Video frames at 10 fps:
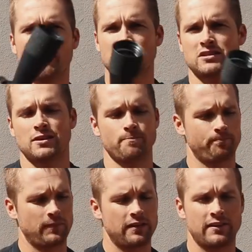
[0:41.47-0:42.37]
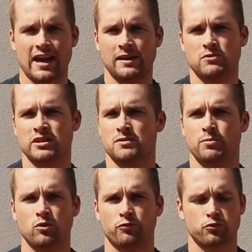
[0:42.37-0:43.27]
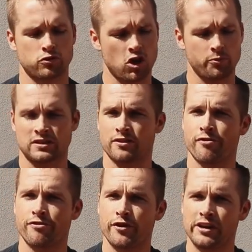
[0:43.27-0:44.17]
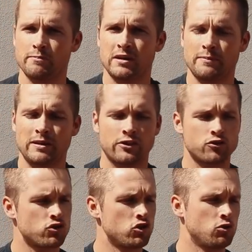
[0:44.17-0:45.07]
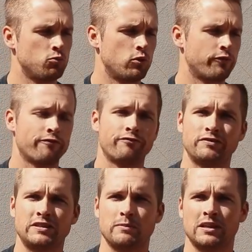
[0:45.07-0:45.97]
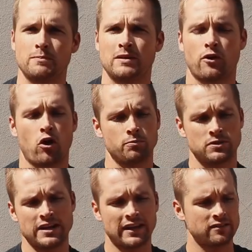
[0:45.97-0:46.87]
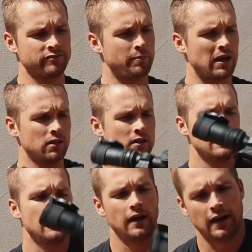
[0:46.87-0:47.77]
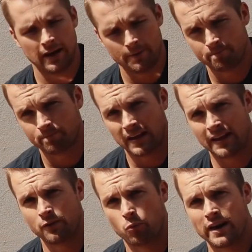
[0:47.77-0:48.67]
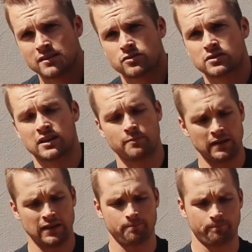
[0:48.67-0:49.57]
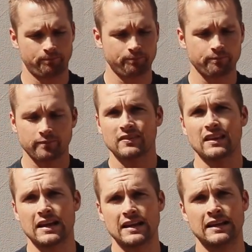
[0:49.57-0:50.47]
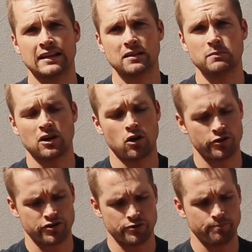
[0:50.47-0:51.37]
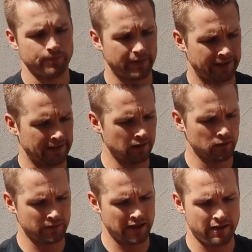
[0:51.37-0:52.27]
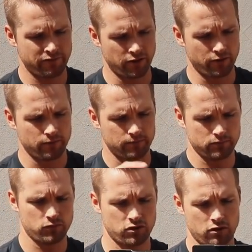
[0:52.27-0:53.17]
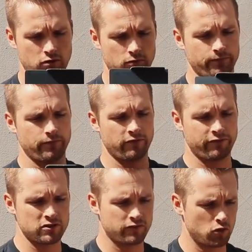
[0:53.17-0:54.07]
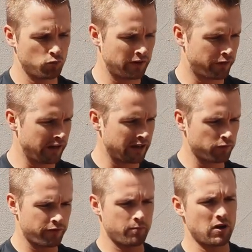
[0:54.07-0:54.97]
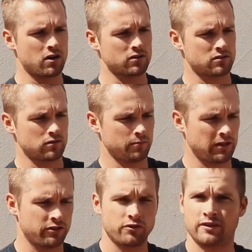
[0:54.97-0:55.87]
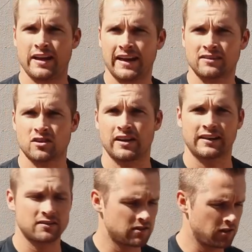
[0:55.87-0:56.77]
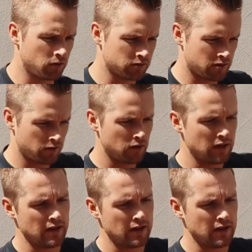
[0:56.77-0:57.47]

Obviously, the AMG is a beautiful scope. It's a 30mm tube with a 50mm objective bell, and the Razor is going to be a little bit larger and a little bit heavier. So first of all, we're greeted with the box. I'm going to do that so I can see also.